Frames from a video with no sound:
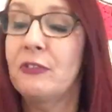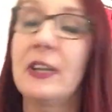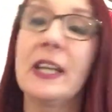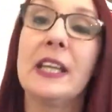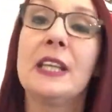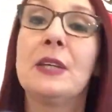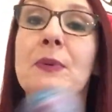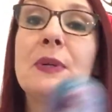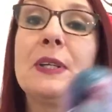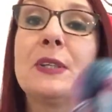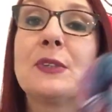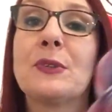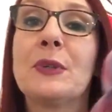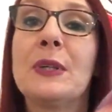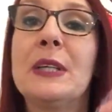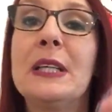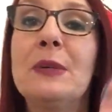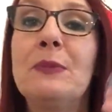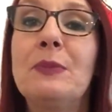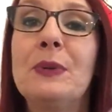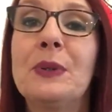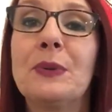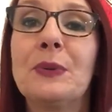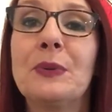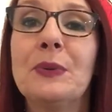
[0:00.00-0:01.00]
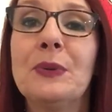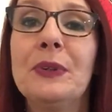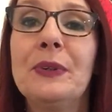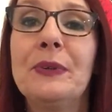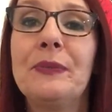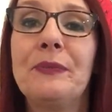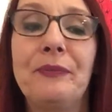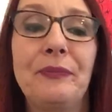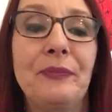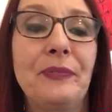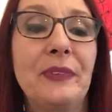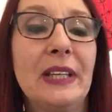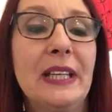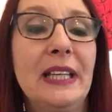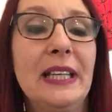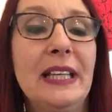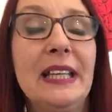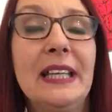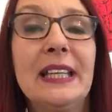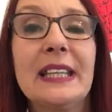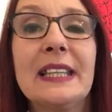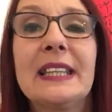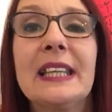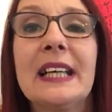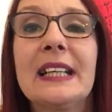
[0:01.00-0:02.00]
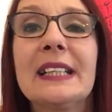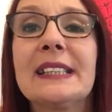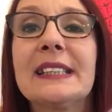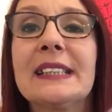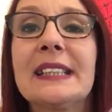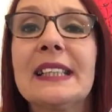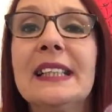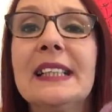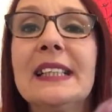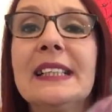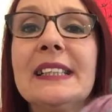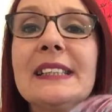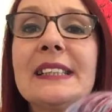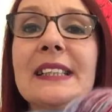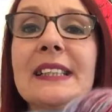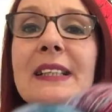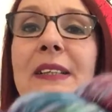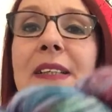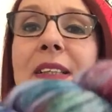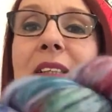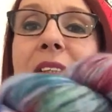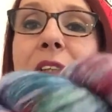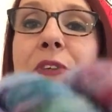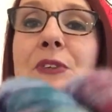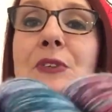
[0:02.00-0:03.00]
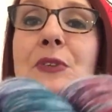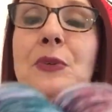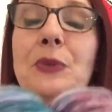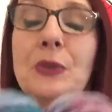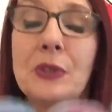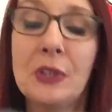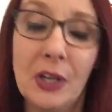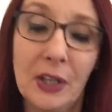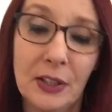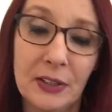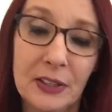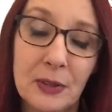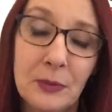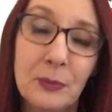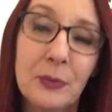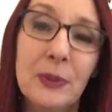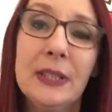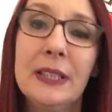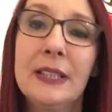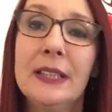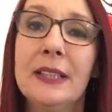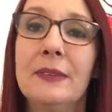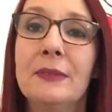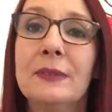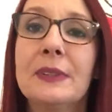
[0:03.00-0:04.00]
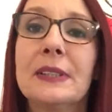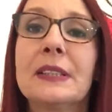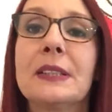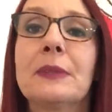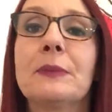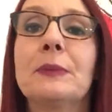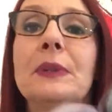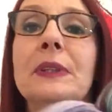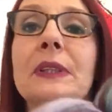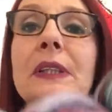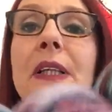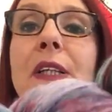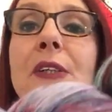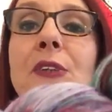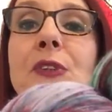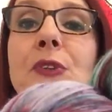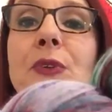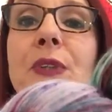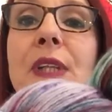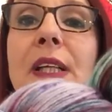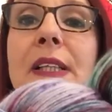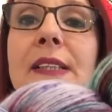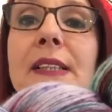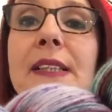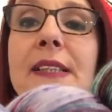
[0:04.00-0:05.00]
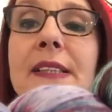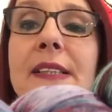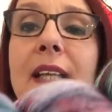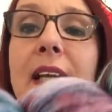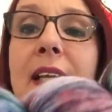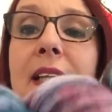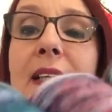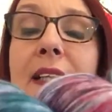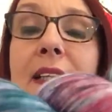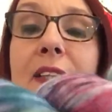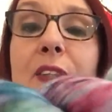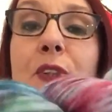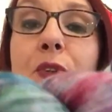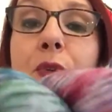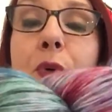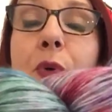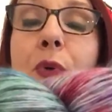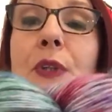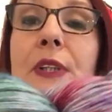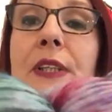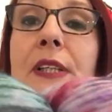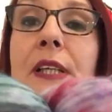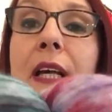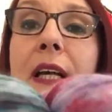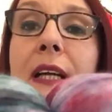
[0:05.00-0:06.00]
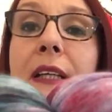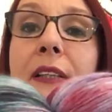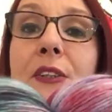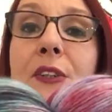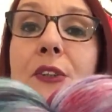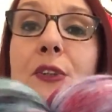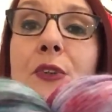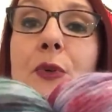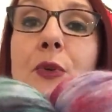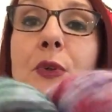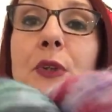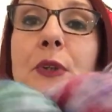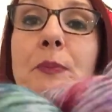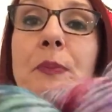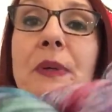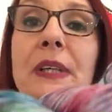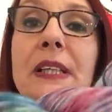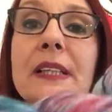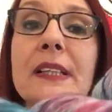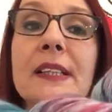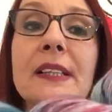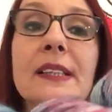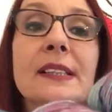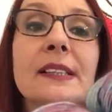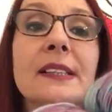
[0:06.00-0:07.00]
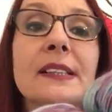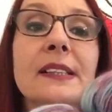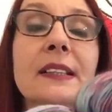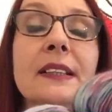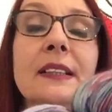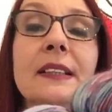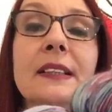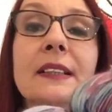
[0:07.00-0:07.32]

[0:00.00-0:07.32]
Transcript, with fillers: Anyway, so here we go. This is the new colourway. Wait a bit. So this is in a sock yarn, sock base.